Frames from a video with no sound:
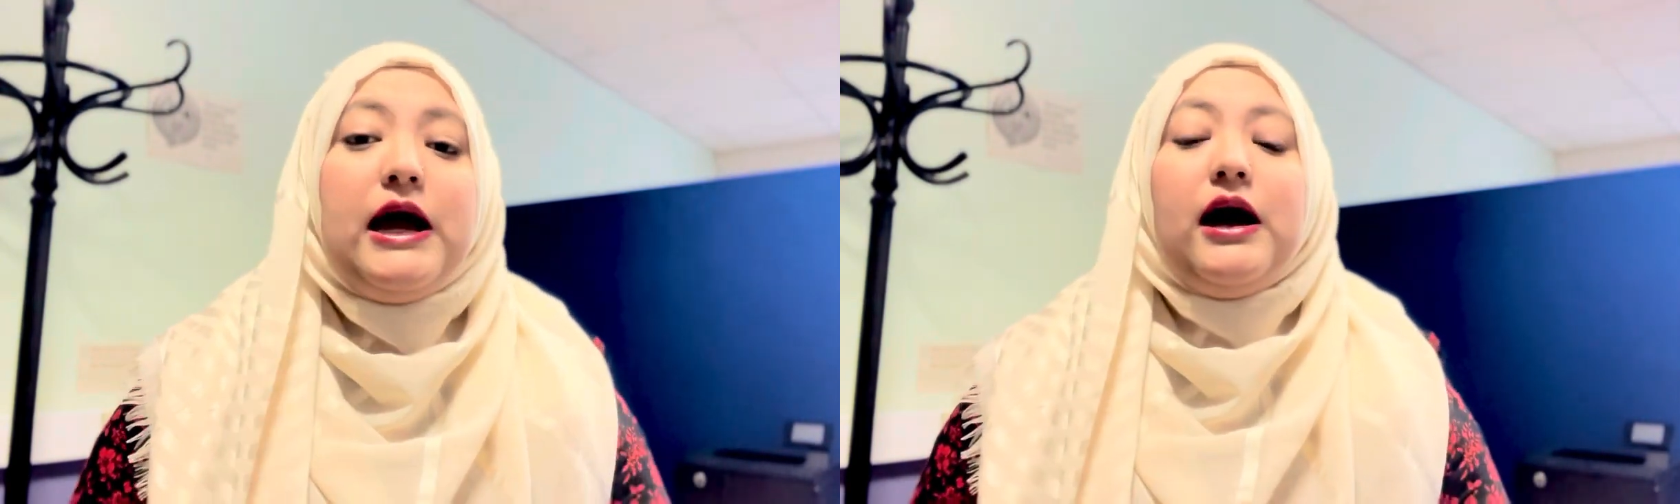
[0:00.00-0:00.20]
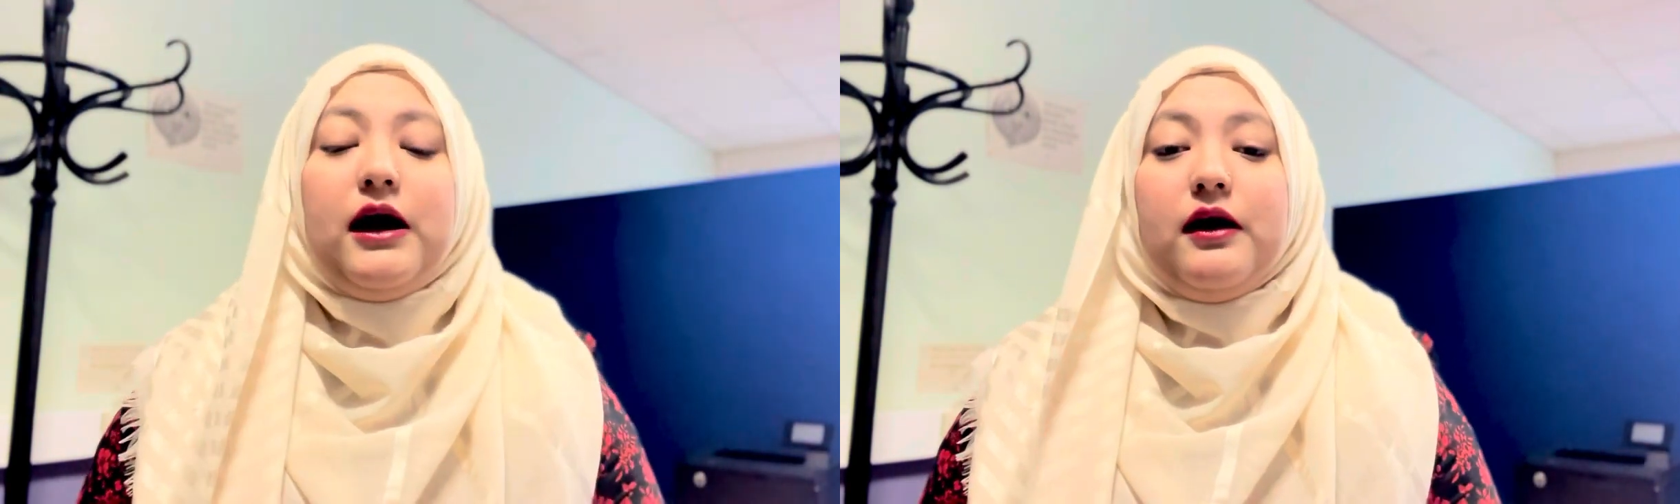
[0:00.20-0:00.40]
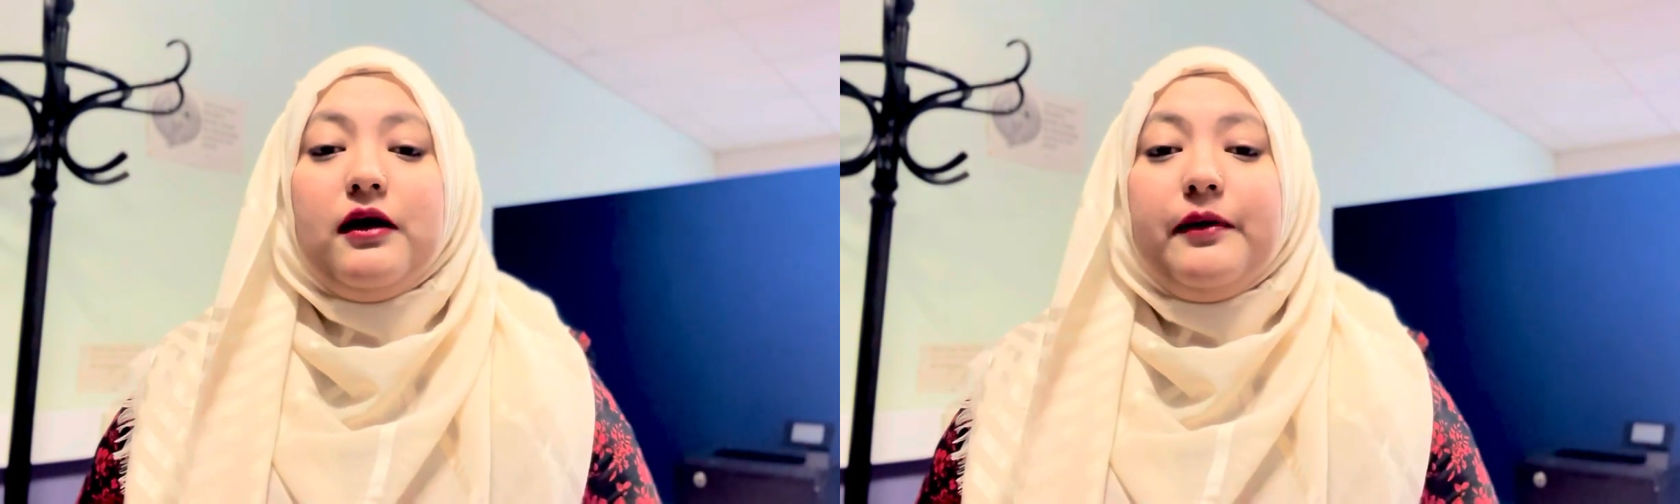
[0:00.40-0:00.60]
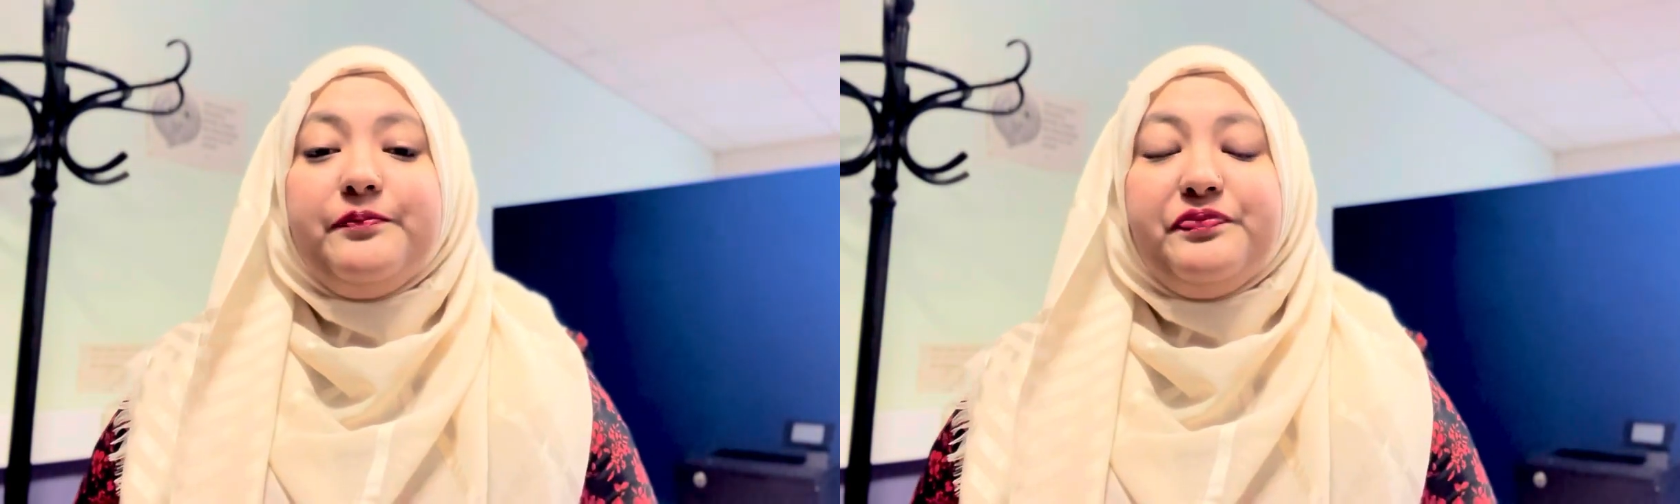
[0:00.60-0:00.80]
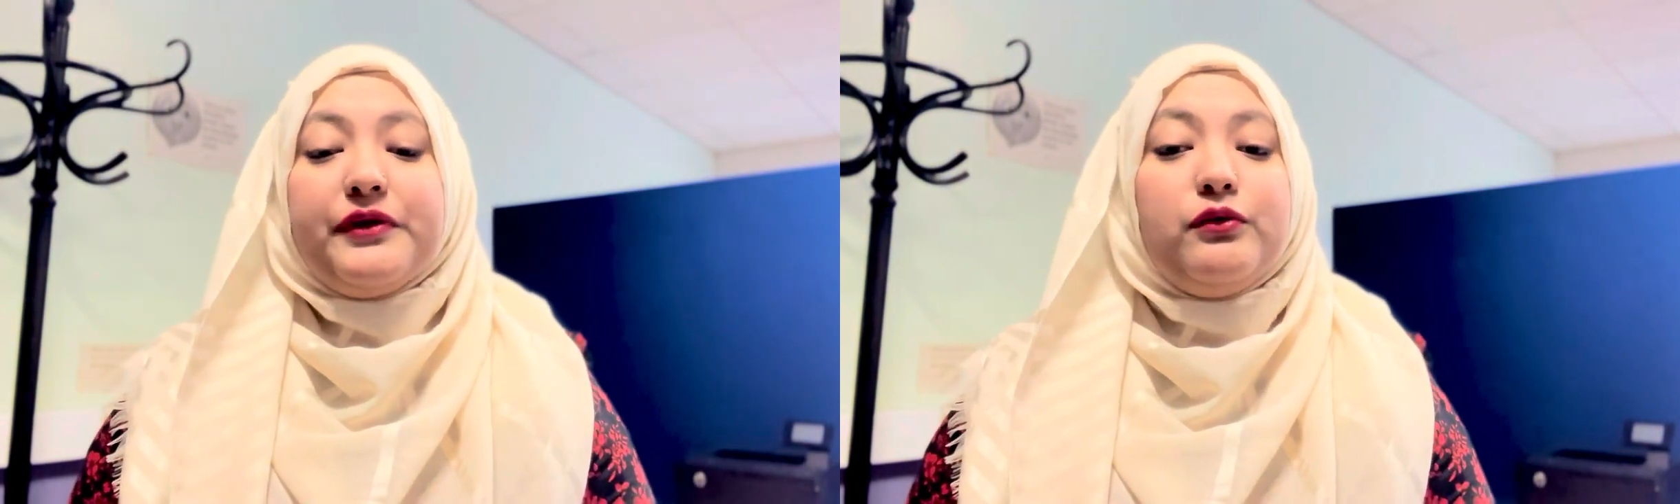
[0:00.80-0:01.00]

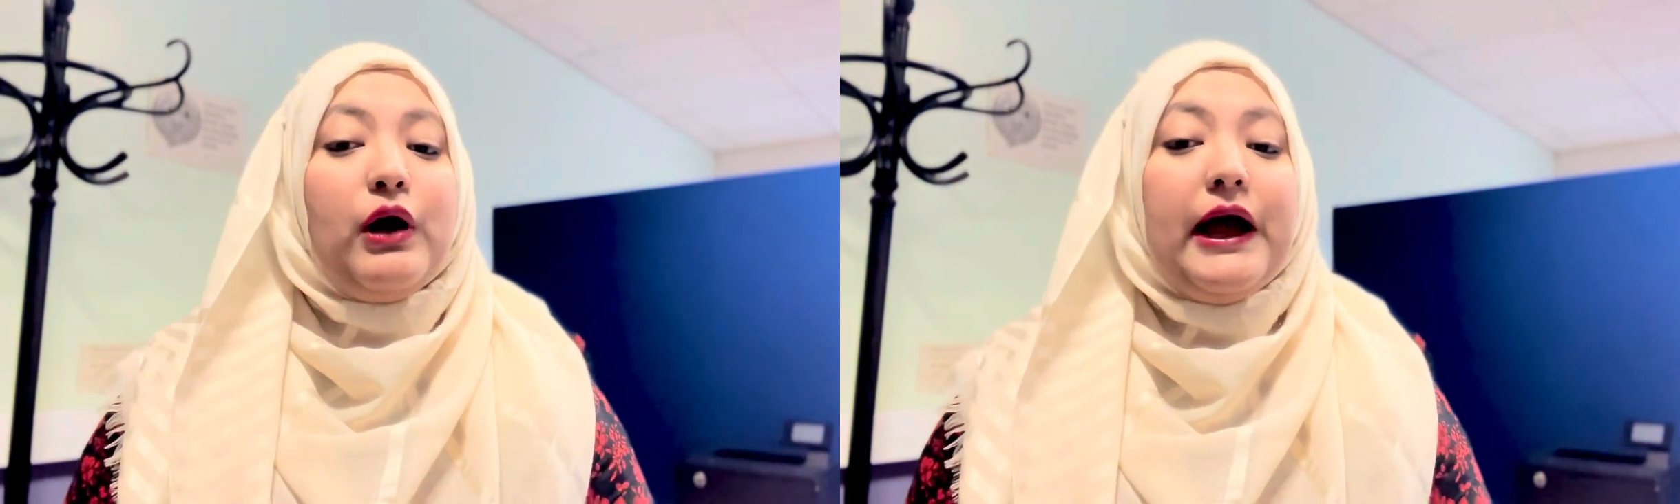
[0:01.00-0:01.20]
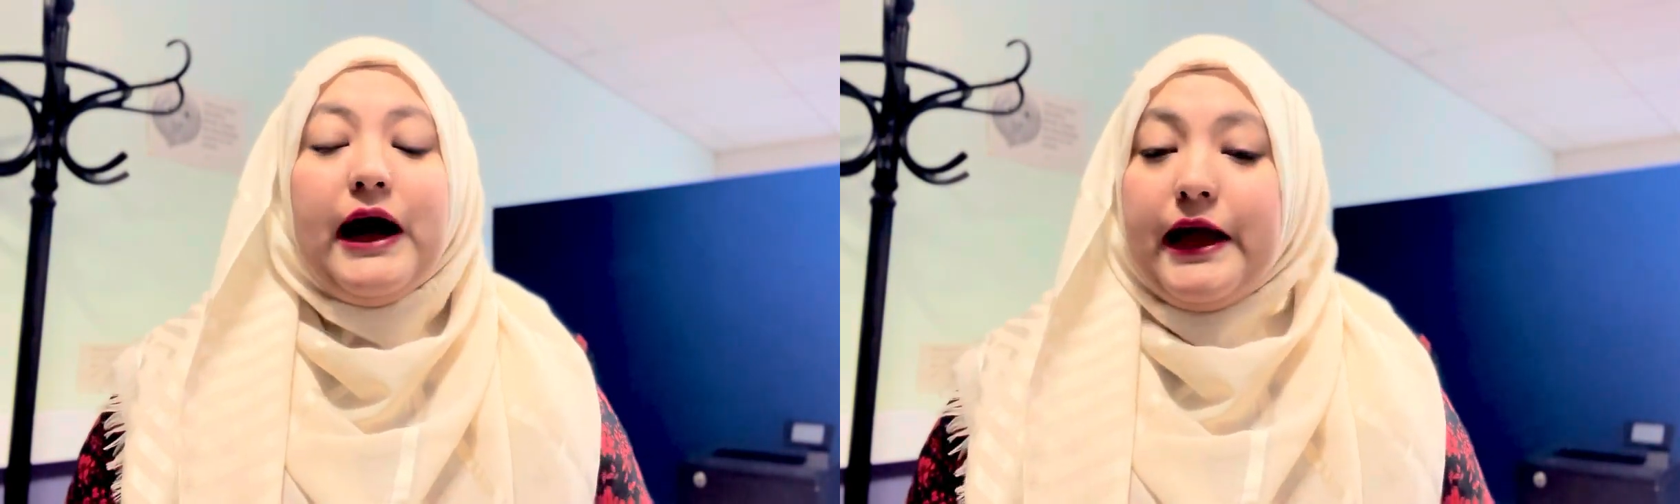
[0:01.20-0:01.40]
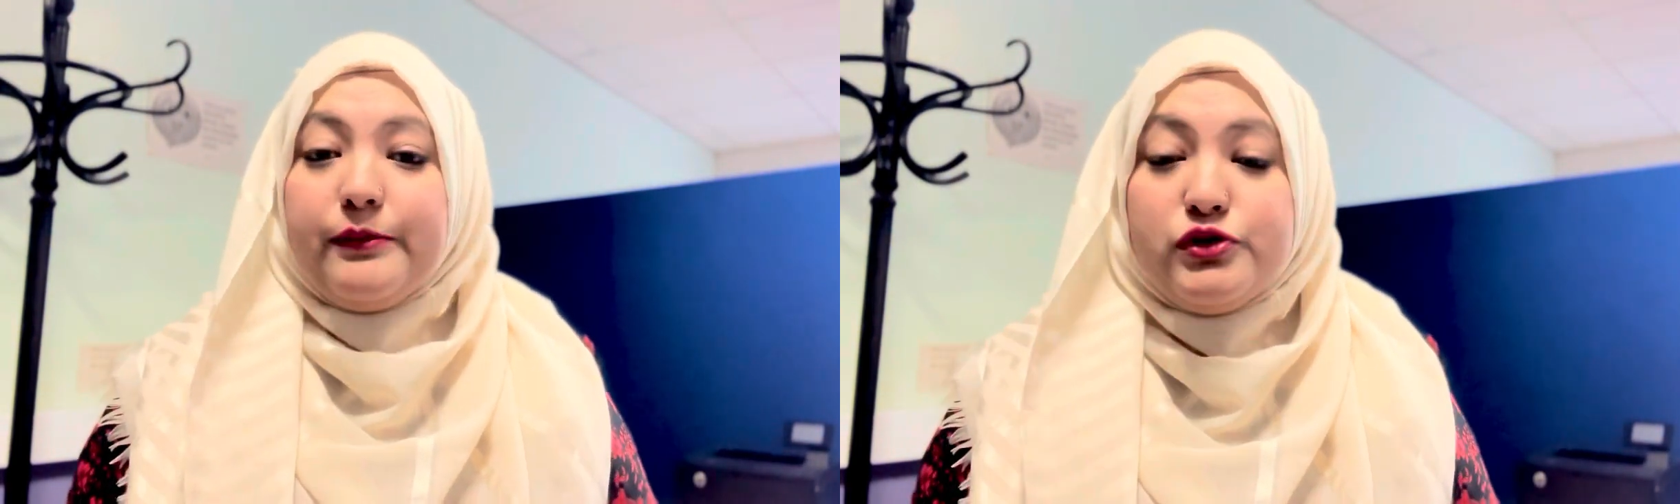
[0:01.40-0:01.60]
why I am